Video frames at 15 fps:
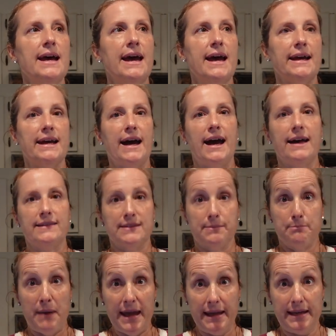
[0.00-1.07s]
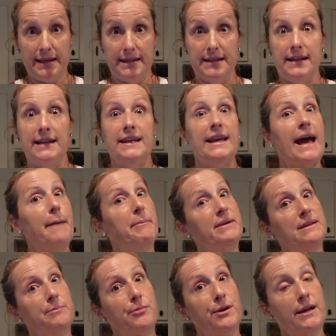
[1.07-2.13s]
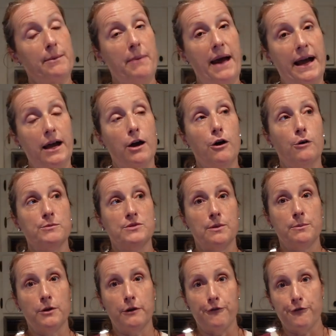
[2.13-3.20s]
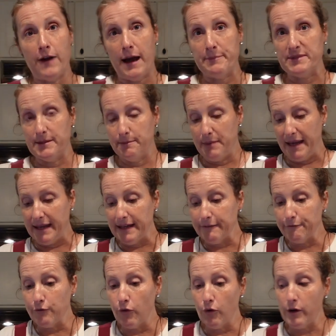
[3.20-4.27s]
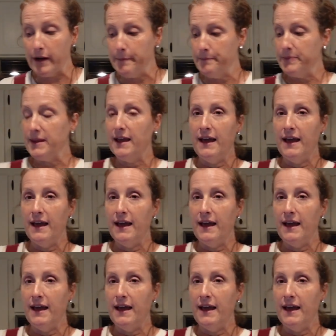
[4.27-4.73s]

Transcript: and got some bacon, and he happened to bring it back home, so I'm going to fry up some bacon for him.